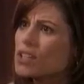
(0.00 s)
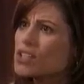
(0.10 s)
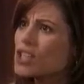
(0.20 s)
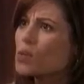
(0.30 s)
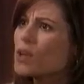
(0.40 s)

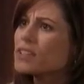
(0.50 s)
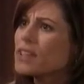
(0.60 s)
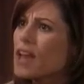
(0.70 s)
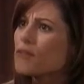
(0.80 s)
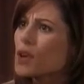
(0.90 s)
She will
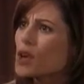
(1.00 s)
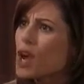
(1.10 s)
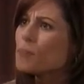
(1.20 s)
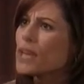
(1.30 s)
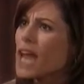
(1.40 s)
never
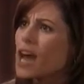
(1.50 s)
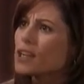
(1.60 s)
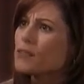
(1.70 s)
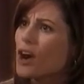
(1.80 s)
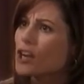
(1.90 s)
be out
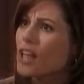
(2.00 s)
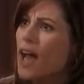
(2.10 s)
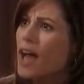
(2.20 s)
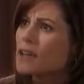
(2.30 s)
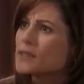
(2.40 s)
of our
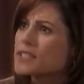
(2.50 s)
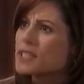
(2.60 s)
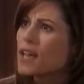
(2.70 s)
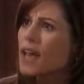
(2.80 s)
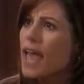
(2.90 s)

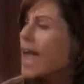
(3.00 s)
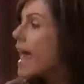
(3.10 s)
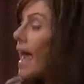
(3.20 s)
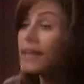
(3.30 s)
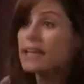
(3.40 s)
lives and
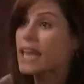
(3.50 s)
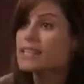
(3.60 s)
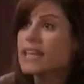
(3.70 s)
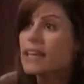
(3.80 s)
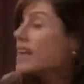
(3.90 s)
I
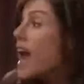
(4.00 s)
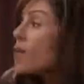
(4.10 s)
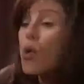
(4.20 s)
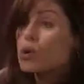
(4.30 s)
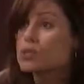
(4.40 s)
can't take it. I
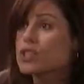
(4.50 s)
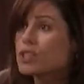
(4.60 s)
won't.